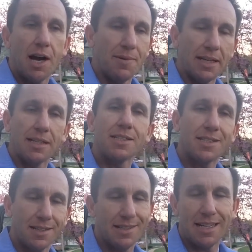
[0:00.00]
I mean,
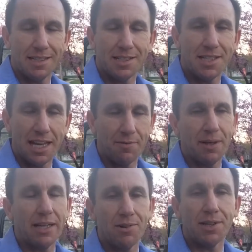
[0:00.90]
not save,
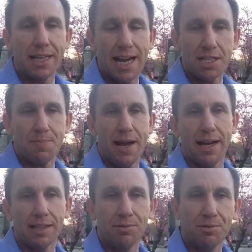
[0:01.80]
but earn cash
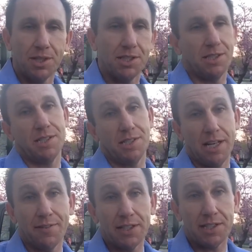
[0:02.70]
back, which is a
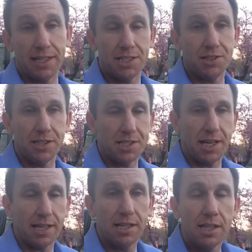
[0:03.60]
savings, I guess you can
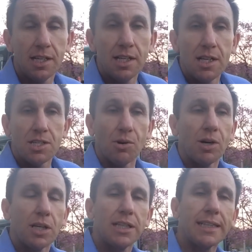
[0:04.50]
say.
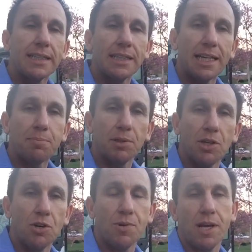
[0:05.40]
So click on the link
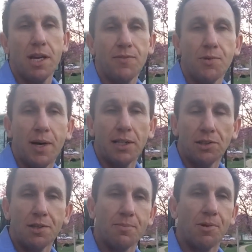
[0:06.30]
below if you want
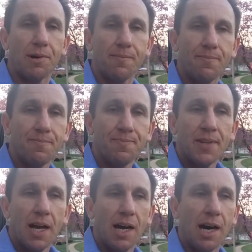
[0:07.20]
to learn more.
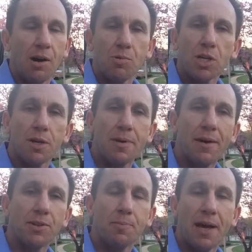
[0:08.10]
We're going to be
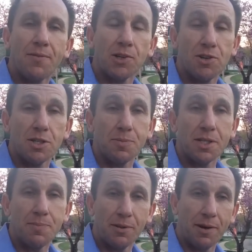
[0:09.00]
able to pay for
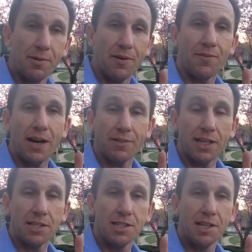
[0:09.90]
Christmas. By the way, we have 5
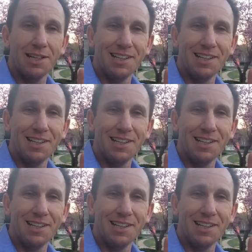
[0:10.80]
kids.